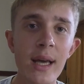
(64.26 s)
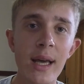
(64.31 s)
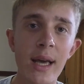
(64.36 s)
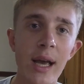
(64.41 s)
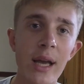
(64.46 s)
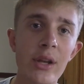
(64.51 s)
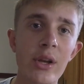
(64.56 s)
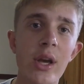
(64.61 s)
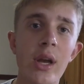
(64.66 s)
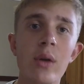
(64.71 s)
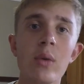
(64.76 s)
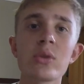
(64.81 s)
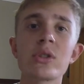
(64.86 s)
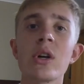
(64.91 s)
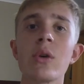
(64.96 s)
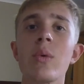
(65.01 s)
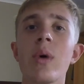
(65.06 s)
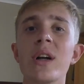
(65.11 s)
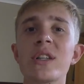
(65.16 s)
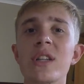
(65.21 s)
and you can
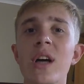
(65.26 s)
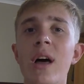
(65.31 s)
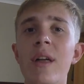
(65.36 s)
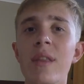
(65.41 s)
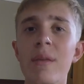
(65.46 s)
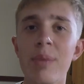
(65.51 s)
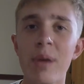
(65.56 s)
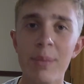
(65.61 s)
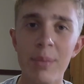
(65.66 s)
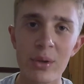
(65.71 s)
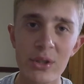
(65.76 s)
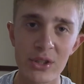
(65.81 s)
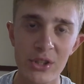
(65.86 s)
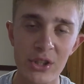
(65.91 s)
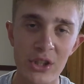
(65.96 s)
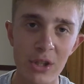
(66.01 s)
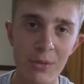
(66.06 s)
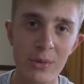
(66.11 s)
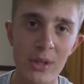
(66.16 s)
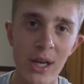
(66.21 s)
also watch other people's
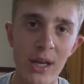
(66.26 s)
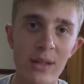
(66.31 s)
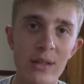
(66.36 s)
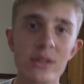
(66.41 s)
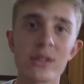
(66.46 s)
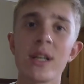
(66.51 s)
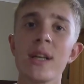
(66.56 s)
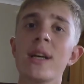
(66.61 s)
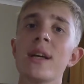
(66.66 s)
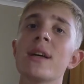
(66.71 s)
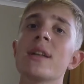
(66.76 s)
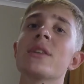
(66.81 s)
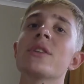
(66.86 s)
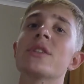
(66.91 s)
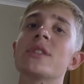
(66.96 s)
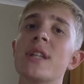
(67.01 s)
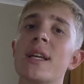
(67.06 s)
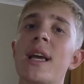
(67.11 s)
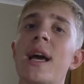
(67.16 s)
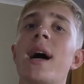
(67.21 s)
YouTube channels to
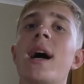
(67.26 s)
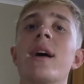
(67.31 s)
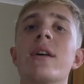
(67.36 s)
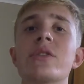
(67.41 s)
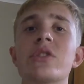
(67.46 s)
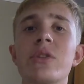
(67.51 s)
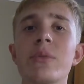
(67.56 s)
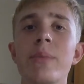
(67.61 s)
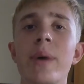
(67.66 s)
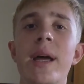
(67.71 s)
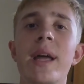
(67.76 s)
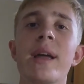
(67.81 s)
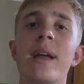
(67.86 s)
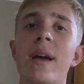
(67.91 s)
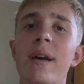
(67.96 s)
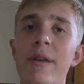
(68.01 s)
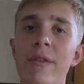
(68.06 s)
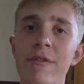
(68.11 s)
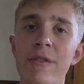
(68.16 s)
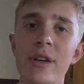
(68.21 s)
see how to make
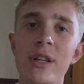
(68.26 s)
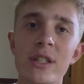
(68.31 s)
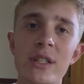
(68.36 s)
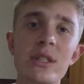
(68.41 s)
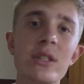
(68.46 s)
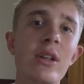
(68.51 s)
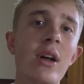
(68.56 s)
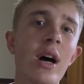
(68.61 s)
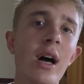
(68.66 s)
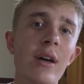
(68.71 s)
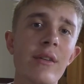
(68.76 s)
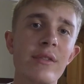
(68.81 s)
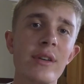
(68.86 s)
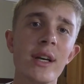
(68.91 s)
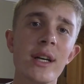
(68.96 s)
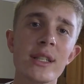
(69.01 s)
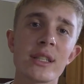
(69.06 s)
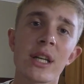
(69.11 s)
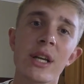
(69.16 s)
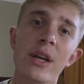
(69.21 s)
a first knife,
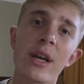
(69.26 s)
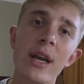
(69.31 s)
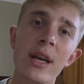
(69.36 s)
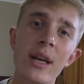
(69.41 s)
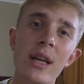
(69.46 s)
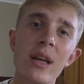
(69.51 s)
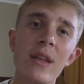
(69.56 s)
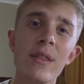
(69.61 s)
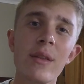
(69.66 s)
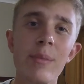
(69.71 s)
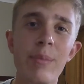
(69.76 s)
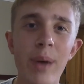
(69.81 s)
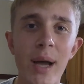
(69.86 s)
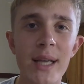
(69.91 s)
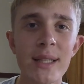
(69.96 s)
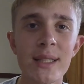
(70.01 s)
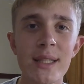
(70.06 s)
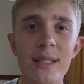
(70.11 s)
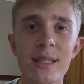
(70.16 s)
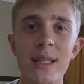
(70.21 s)
so you can learn the
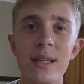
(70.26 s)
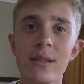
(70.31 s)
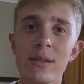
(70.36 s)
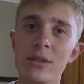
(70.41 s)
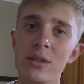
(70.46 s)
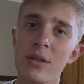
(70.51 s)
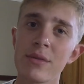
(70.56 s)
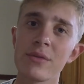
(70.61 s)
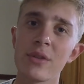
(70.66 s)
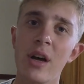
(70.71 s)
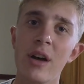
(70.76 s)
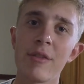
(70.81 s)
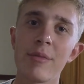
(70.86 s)
basic skills of knife